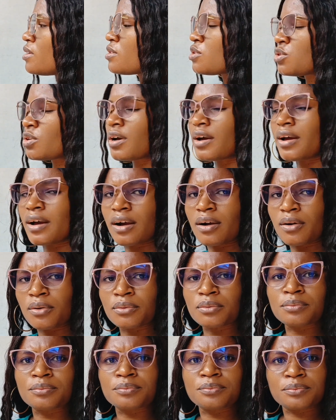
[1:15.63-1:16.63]
this
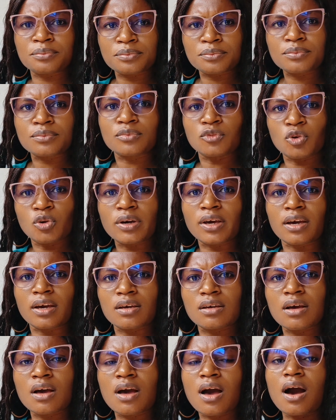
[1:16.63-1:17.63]
triangle.
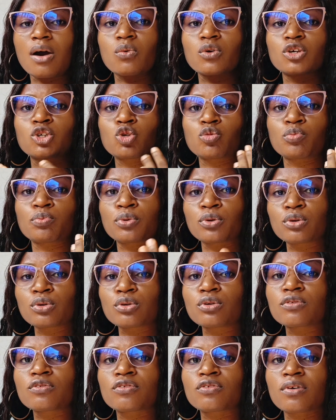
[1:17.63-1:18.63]
Okay? And we should
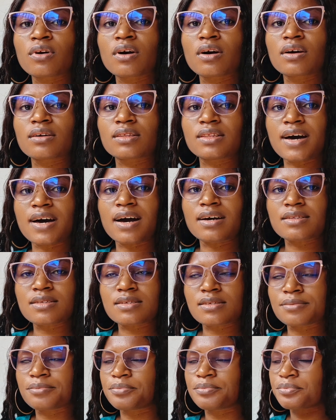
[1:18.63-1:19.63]
prove
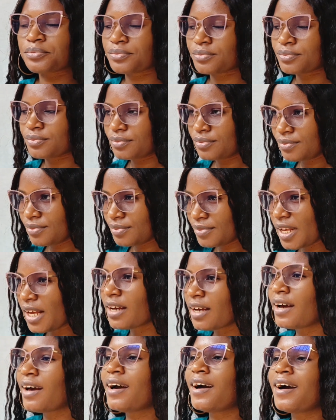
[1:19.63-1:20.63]
that.
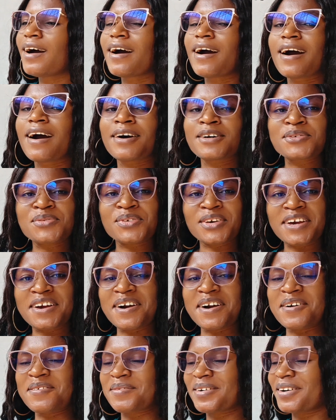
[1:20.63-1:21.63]
How do we go
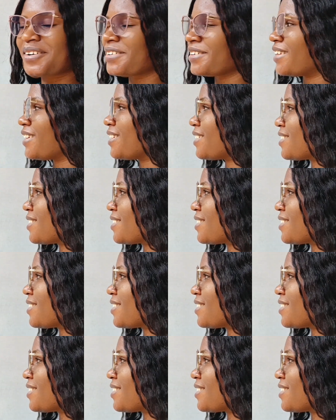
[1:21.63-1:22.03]
about